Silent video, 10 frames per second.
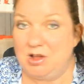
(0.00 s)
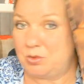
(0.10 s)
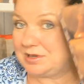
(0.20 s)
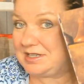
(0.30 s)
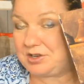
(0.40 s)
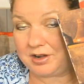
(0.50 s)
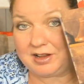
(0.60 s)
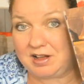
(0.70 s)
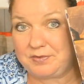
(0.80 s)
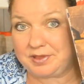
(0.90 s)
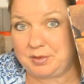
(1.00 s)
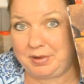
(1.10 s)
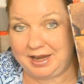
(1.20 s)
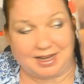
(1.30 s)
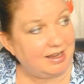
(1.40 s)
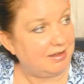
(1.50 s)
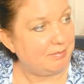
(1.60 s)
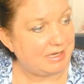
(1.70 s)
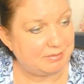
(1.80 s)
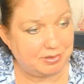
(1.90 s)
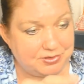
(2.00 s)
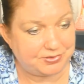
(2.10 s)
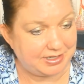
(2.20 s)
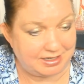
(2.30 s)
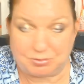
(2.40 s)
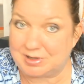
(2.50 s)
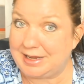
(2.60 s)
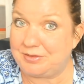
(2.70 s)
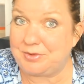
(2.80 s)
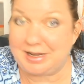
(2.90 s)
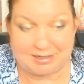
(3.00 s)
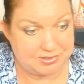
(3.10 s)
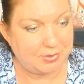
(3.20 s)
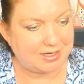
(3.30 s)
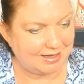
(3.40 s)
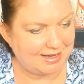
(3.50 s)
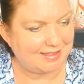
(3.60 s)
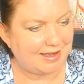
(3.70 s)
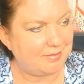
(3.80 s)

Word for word: We're starting off with a bang, meat and poultry. We're getting right into it, I like that.